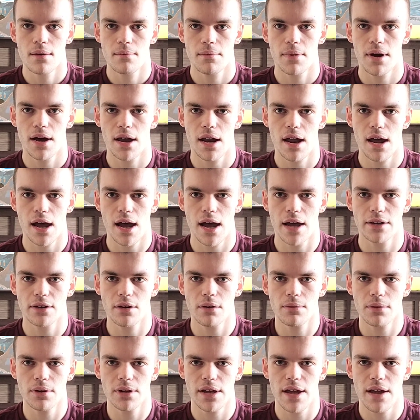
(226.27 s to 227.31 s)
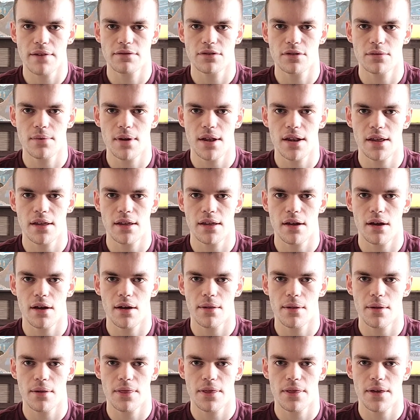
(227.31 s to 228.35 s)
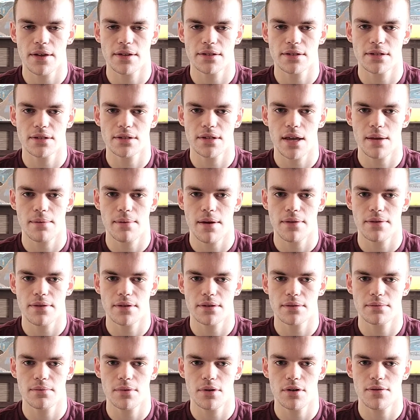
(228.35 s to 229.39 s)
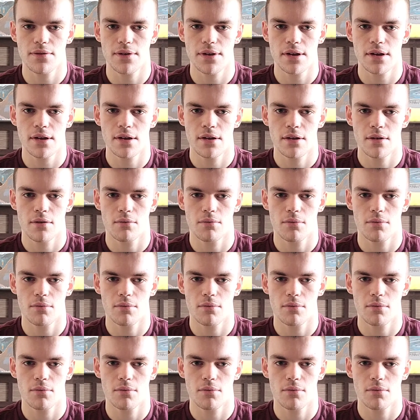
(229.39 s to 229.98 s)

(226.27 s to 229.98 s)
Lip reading: But I don't really have too many other things to say about this movie.